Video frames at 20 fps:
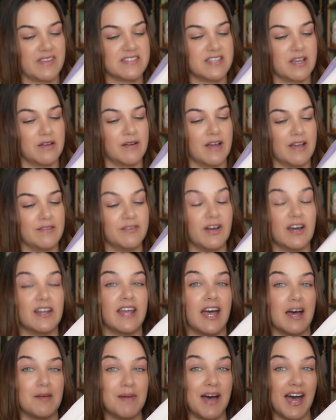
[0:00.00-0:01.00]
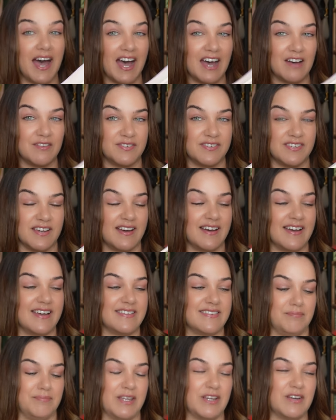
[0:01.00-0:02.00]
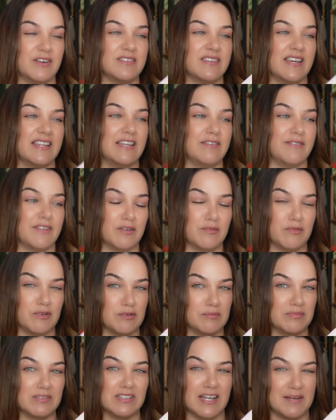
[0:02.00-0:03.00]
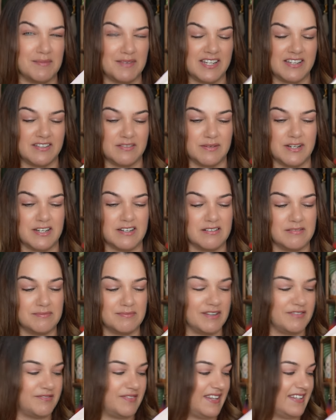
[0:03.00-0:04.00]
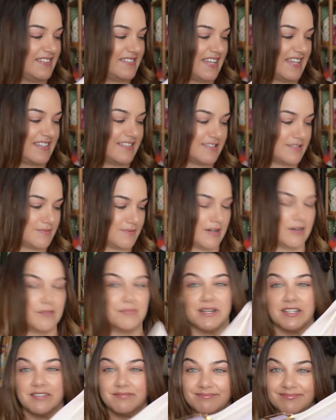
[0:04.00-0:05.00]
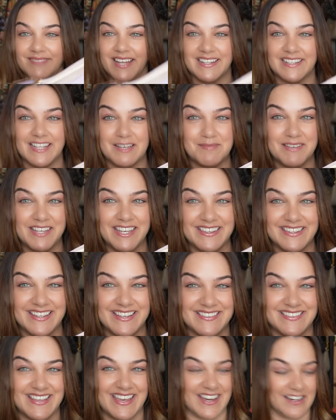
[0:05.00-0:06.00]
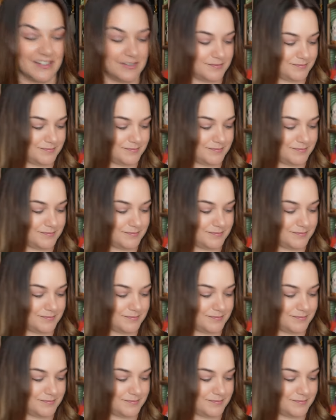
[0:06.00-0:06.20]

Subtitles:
So I've gone up a half size because I live in a warm climate as well. My feet tend to swell, but let me get these out.